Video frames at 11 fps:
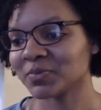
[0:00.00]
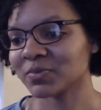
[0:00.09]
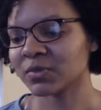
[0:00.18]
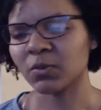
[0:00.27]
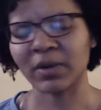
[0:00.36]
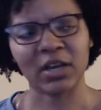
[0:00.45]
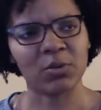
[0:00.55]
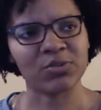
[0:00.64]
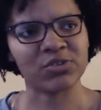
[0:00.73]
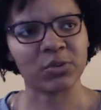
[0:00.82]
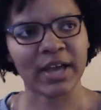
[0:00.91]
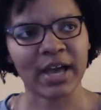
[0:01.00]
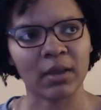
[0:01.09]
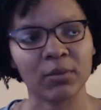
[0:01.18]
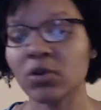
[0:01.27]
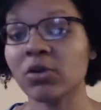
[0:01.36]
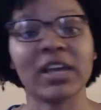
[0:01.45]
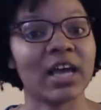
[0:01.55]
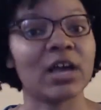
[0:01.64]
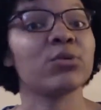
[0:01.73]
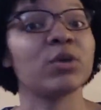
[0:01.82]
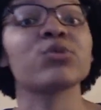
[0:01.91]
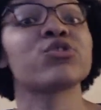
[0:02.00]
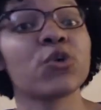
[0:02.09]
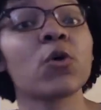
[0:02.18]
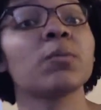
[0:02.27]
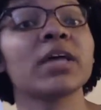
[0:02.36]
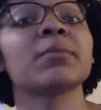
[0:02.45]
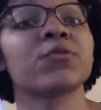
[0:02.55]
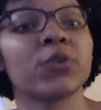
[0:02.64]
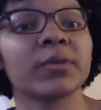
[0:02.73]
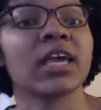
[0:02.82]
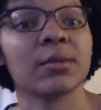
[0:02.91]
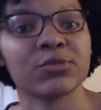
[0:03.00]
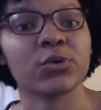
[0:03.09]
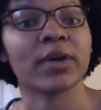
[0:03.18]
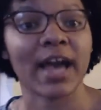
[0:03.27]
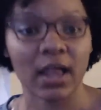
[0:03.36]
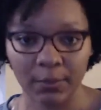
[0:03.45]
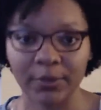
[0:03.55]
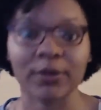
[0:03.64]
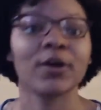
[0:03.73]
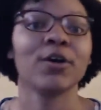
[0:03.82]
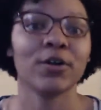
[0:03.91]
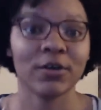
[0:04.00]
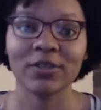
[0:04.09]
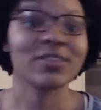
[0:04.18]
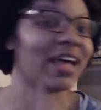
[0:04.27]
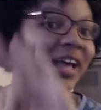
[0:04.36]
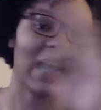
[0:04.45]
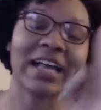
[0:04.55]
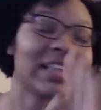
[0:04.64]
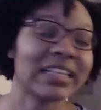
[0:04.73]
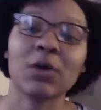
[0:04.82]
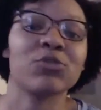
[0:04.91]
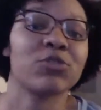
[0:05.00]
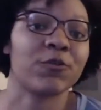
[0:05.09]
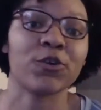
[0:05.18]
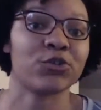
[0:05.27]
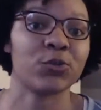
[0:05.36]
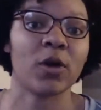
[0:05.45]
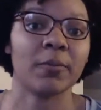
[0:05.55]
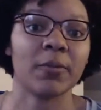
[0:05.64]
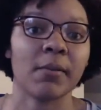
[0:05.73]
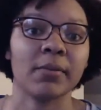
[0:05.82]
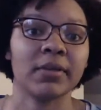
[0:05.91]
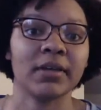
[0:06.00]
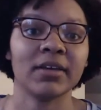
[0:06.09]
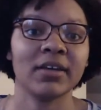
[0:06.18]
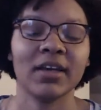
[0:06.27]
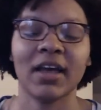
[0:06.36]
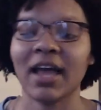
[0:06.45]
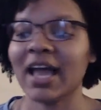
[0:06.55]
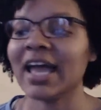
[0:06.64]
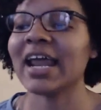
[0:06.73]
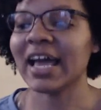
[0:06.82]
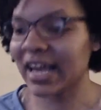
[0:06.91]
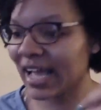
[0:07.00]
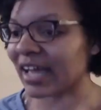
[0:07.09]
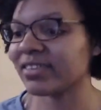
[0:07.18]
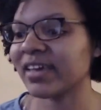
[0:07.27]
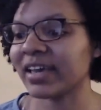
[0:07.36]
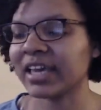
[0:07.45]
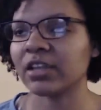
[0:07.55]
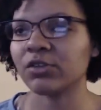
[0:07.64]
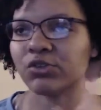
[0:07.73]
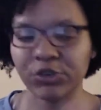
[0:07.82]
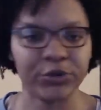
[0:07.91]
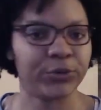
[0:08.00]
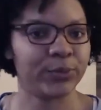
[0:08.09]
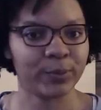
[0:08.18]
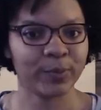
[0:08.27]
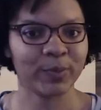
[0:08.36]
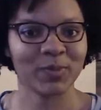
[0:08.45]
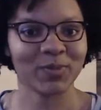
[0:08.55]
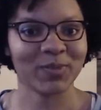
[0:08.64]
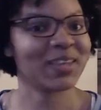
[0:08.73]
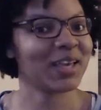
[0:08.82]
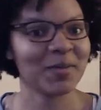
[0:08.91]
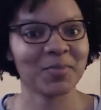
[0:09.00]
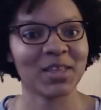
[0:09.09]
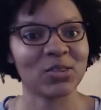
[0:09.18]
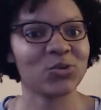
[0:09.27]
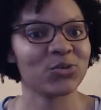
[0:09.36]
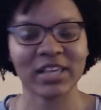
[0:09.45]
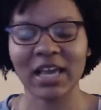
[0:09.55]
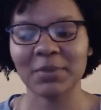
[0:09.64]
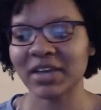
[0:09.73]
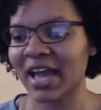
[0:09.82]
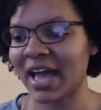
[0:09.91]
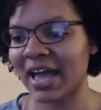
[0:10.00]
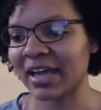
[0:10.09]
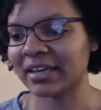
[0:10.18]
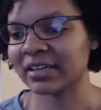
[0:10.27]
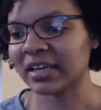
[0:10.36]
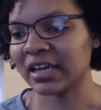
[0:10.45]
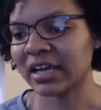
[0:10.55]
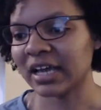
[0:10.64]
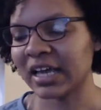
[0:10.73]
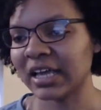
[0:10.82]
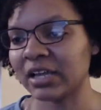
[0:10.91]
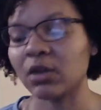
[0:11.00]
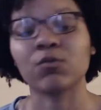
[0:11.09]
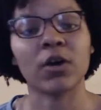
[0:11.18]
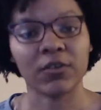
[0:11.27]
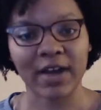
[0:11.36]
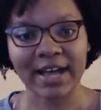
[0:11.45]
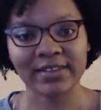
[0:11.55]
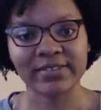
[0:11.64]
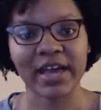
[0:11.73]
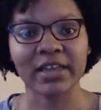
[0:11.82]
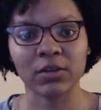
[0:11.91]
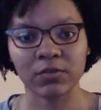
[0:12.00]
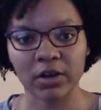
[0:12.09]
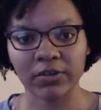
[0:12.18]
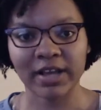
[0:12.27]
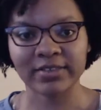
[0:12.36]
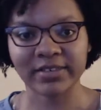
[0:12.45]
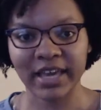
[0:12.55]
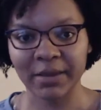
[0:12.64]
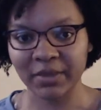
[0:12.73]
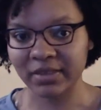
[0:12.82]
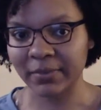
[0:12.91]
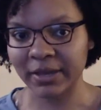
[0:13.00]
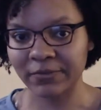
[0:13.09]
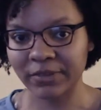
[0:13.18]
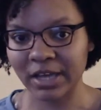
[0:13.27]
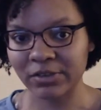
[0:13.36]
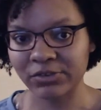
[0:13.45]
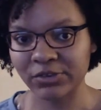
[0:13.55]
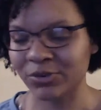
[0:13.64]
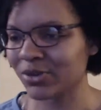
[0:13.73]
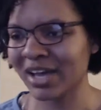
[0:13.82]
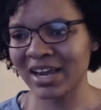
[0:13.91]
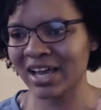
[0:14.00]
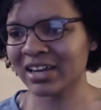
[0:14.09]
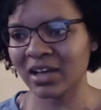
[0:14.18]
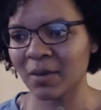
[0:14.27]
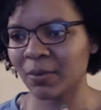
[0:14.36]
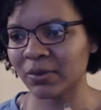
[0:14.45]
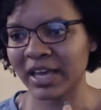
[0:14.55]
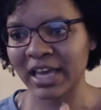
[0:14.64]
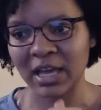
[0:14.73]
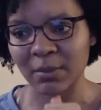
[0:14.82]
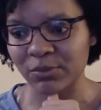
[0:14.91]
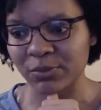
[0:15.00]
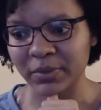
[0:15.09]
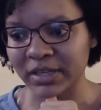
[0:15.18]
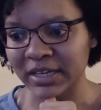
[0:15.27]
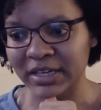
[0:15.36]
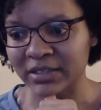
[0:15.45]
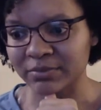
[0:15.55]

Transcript: wait, or was it Soul Calibur? No, yeah, it was Soul Blade before it became Soul Calibur. Like, I think that was the first one probably. And I had Tekken 2. Yep, those were the games I had. And Rugrats. I had the Rugrats game that they made for that too. I had a couple games, but yeah.